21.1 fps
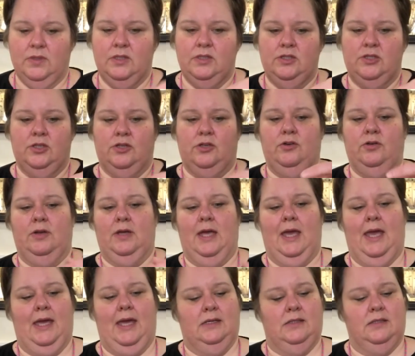to
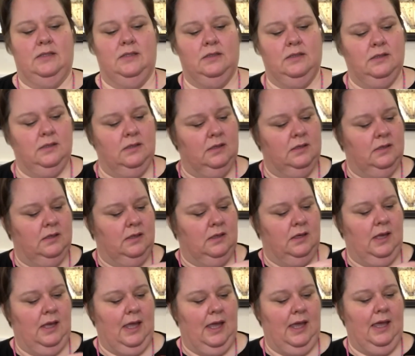create
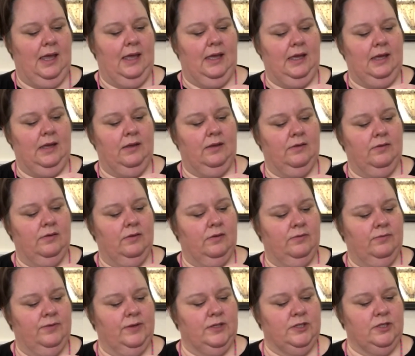a
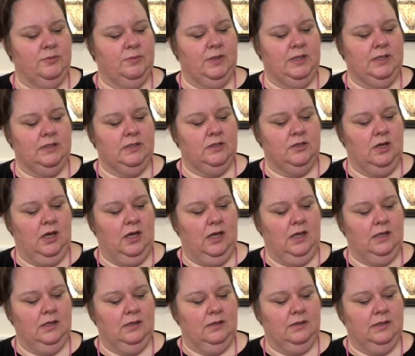fisherman's
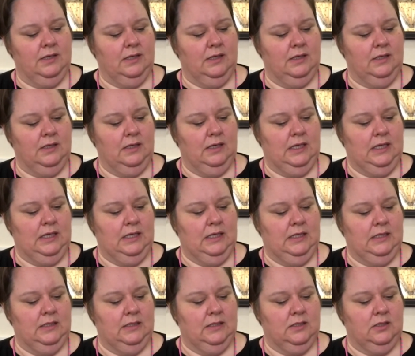knot that
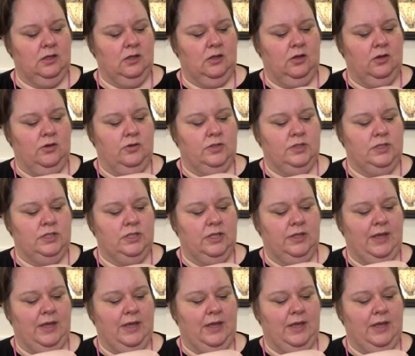is close to